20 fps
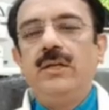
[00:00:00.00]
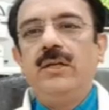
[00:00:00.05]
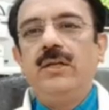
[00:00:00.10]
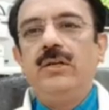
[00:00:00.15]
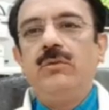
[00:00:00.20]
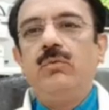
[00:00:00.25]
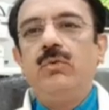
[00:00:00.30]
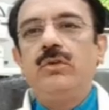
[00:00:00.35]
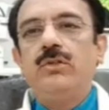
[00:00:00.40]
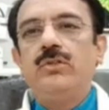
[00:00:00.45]

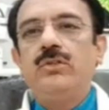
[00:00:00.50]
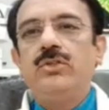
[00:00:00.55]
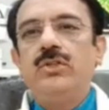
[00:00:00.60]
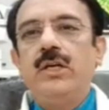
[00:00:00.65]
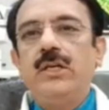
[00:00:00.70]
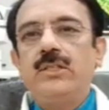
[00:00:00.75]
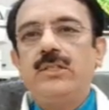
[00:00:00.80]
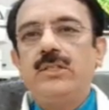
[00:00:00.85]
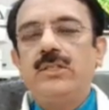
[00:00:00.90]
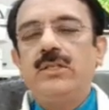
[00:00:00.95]
It was
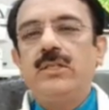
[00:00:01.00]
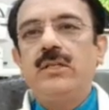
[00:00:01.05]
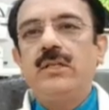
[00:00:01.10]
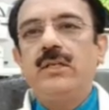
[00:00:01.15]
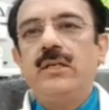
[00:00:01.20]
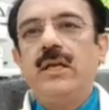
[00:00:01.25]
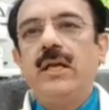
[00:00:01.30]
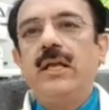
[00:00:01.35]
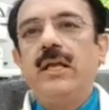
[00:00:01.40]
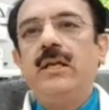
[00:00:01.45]
just
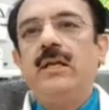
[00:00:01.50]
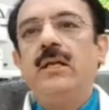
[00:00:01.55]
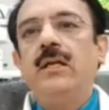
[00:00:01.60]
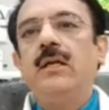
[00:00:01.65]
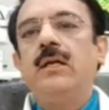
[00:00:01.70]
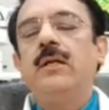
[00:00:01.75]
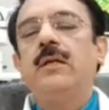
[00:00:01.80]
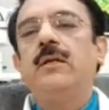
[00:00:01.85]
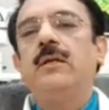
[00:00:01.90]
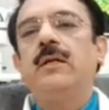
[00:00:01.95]
an
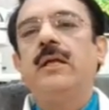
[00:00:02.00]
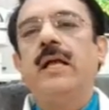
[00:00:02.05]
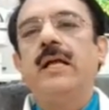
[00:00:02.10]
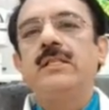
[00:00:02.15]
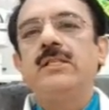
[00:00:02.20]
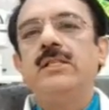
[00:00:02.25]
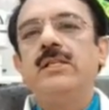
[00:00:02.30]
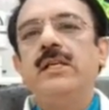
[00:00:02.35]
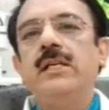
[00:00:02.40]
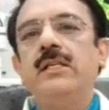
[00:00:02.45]

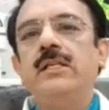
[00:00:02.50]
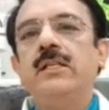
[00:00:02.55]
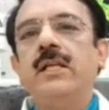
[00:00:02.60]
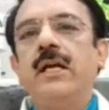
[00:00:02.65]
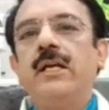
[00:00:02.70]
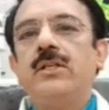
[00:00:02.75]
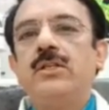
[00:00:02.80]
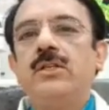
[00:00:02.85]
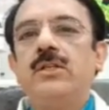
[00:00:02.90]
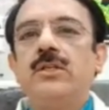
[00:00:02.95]
accident
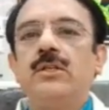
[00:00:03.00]
that